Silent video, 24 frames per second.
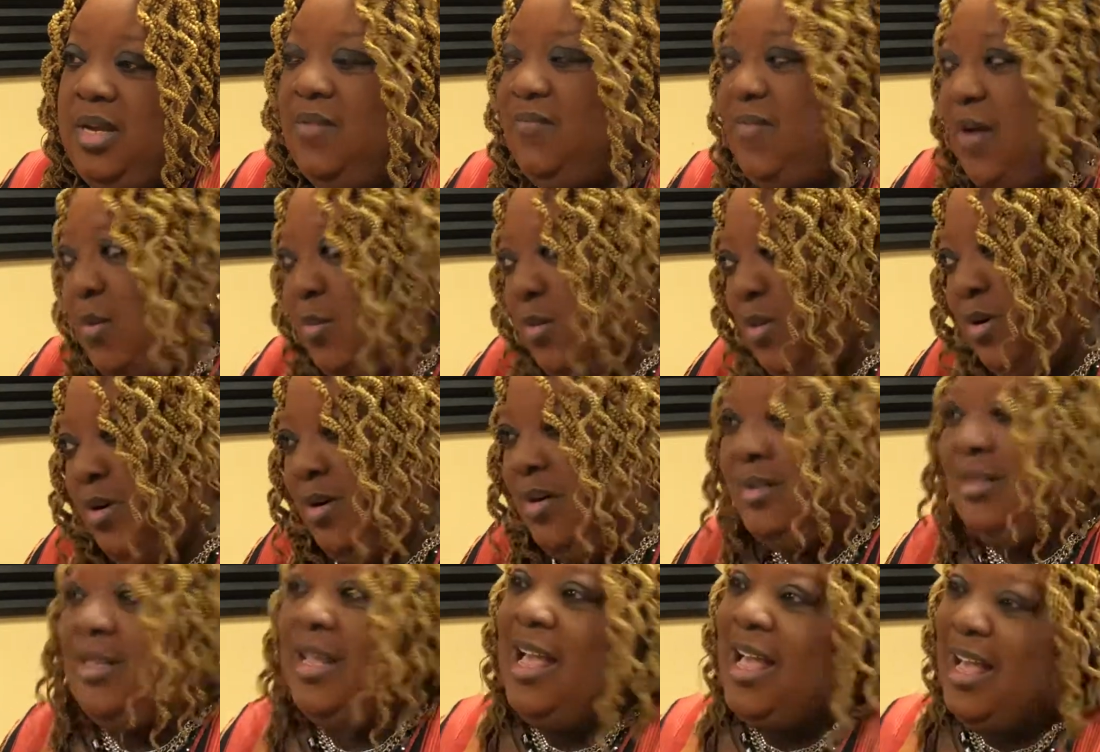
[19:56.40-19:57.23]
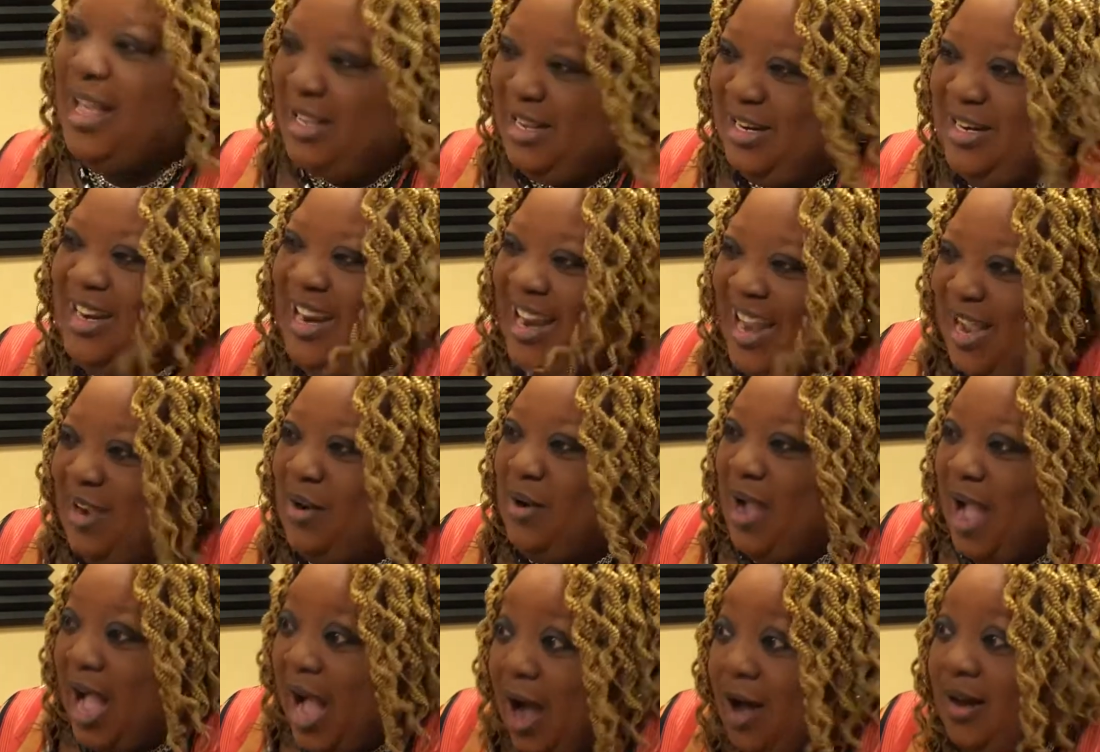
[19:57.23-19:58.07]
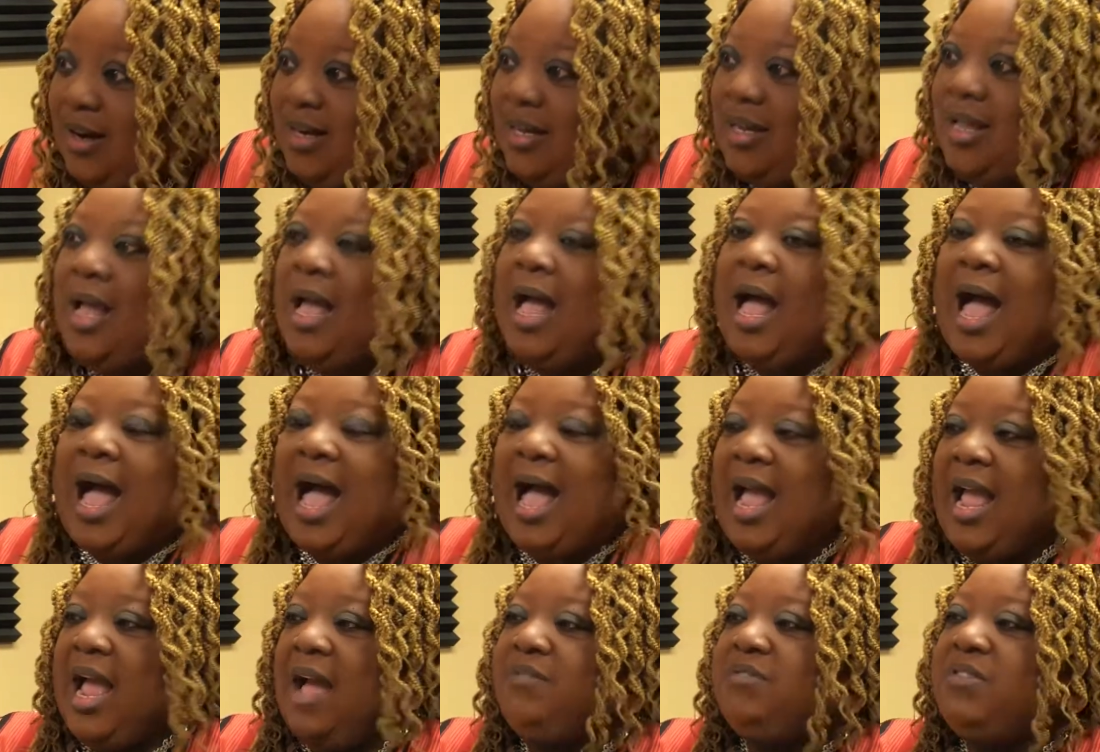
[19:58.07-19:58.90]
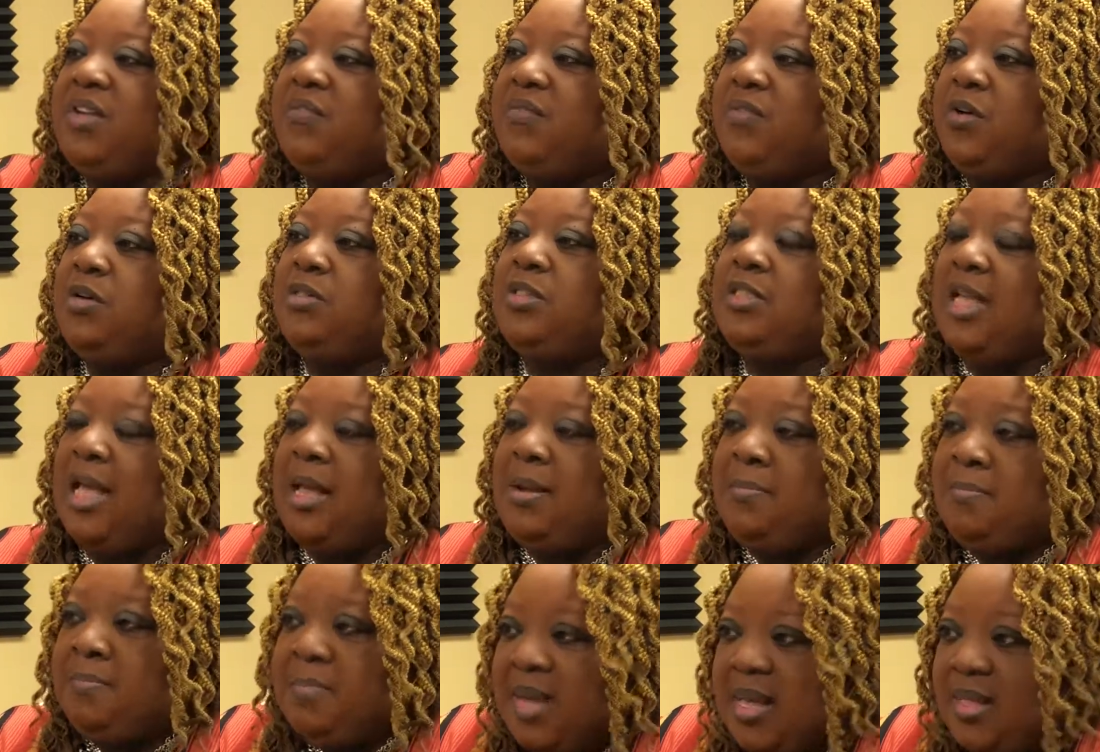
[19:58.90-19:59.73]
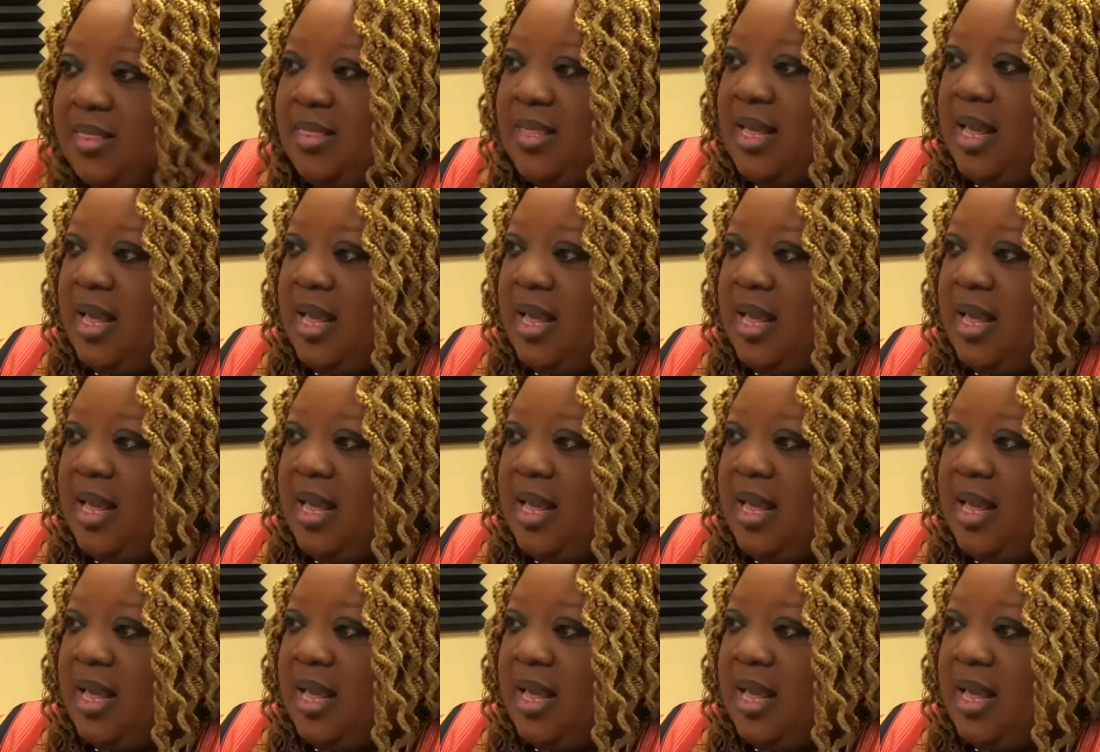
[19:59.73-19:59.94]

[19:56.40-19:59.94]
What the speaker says: If I was an alcoholic, I have to first admit